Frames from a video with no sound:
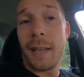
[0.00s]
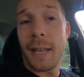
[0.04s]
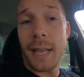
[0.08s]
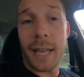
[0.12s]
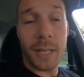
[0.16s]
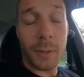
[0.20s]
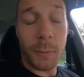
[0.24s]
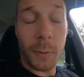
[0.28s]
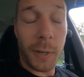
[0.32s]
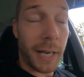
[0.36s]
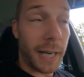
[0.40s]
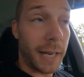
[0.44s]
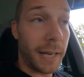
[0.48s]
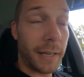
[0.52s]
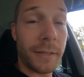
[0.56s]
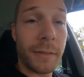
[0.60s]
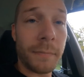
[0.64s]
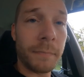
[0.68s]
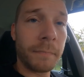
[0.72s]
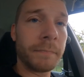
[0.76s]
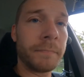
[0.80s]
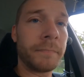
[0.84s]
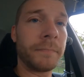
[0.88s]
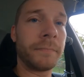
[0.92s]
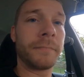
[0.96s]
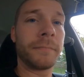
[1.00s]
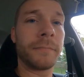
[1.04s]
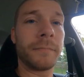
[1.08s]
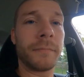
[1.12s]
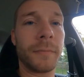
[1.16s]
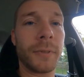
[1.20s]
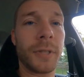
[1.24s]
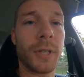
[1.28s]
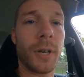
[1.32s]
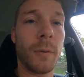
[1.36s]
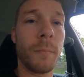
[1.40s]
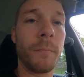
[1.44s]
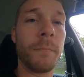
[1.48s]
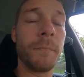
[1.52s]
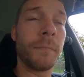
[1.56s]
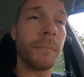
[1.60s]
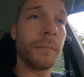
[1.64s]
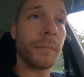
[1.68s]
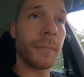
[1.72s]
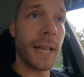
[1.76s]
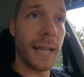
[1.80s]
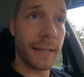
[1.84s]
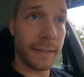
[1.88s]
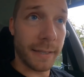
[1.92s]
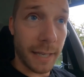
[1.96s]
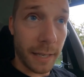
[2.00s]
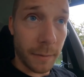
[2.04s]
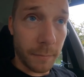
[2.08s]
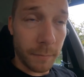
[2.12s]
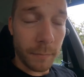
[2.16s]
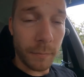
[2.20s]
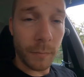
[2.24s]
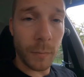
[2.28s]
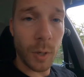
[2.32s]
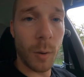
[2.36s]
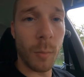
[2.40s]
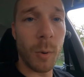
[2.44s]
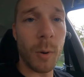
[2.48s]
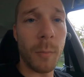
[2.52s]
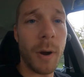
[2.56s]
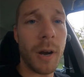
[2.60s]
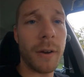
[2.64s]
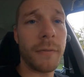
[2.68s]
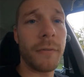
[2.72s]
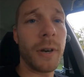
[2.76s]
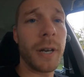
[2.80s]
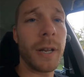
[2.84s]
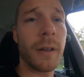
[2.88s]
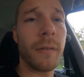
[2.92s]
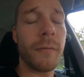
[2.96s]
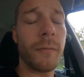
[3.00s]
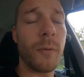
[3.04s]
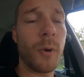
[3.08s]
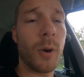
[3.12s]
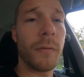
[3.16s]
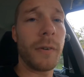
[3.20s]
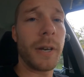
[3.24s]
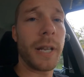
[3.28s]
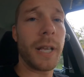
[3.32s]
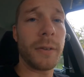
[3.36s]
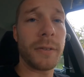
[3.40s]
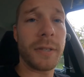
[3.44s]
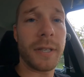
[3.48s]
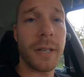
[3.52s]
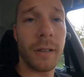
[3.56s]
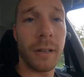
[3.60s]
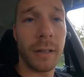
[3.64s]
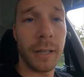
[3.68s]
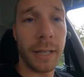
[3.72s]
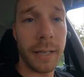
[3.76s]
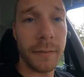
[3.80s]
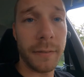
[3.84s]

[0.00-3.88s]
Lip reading: It is what it is. So that's it. No more Mark 4 videos till it